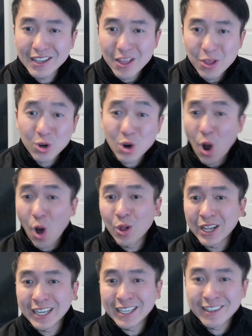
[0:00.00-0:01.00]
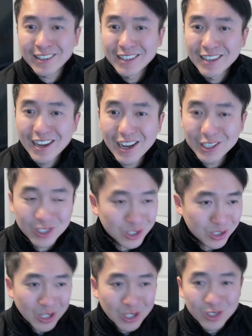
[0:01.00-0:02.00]
they're calling
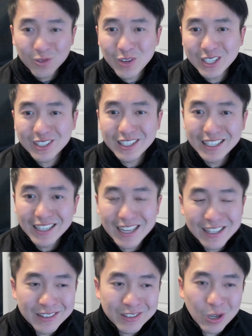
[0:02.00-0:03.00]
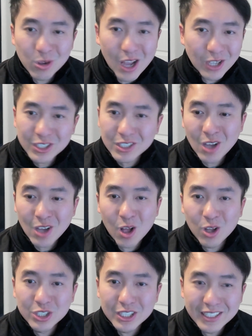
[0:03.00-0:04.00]
us to visit, and lost
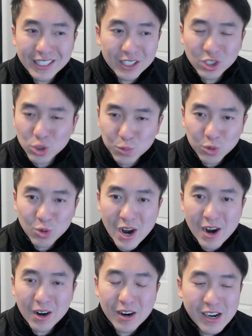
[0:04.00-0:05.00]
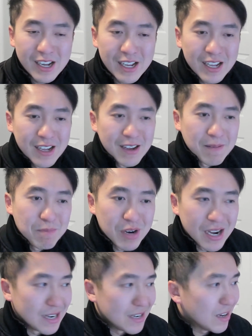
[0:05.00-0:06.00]
technologies, and it's super rare.
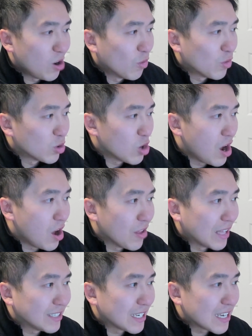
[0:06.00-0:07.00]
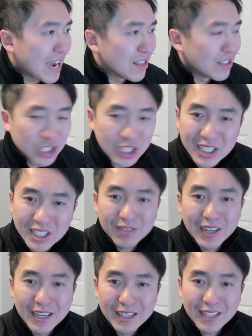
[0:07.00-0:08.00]
But overall, that's kind of the gist of
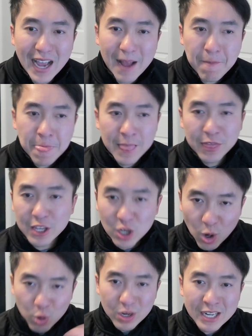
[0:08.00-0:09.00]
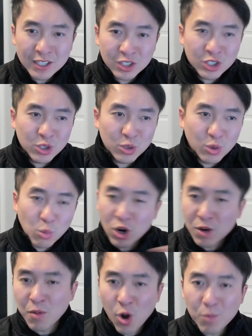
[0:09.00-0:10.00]
it, is that they go into the
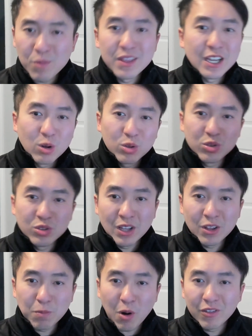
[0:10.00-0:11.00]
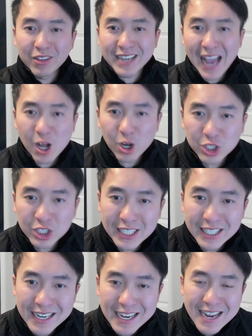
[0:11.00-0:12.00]
wormhole, they go to another part of the
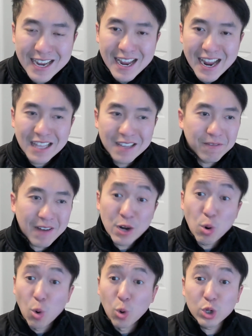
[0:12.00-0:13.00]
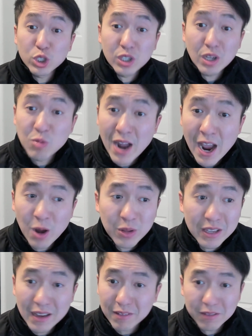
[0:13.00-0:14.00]
galaxy, and they find orcs around.
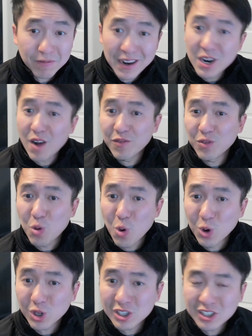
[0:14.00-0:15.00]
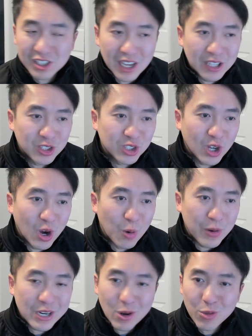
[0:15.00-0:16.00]
They have to fight off the orcs, and so
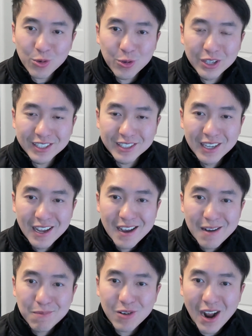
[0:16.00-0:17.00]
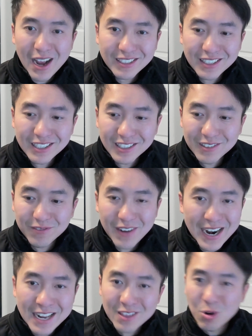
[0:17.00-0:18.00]
we go through this process of
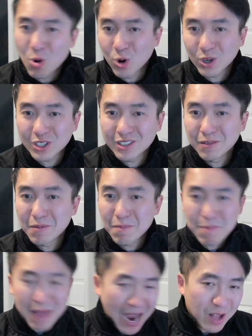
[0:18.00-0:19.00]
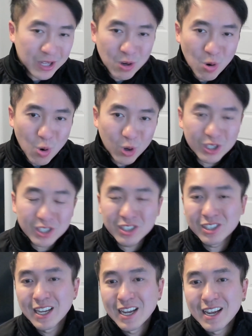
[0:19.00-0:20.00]
fighting the orcs, battling
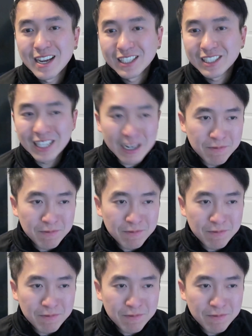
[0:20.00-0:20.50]
orcs, sending